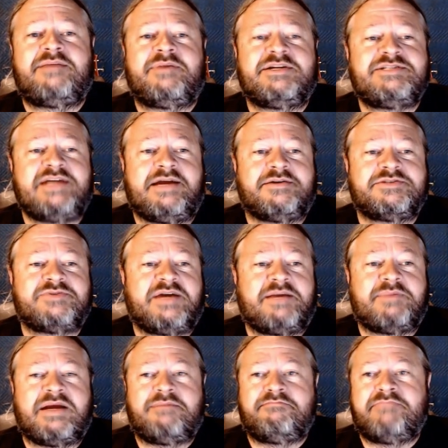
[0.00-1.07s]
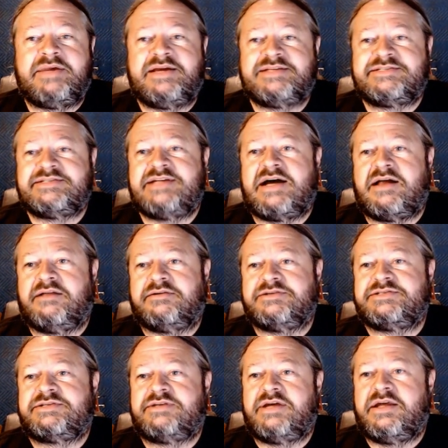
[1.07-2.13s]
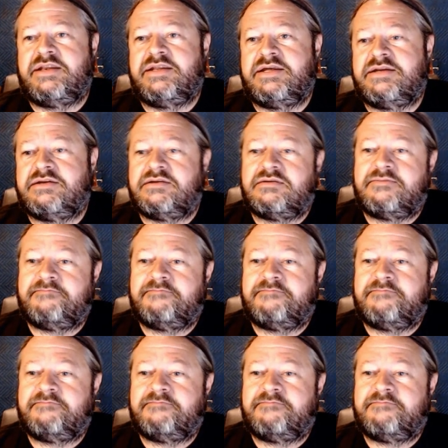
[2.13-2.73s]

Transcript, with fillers: my channel so I can make millions of dollars and then,